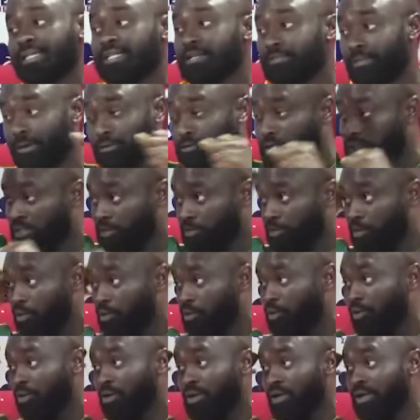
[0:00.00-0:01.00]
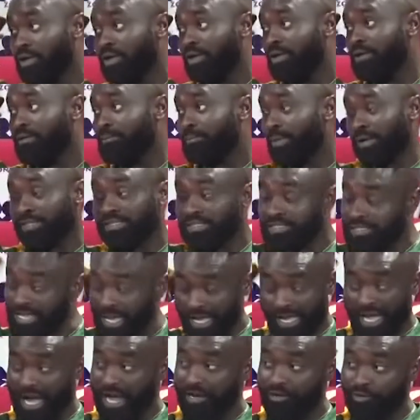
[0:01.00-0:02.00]
ni pa so timo. Passing
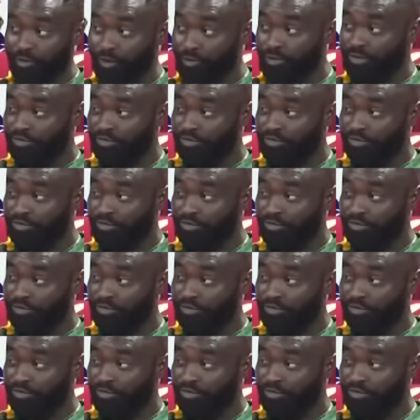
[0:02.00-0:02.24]
back on,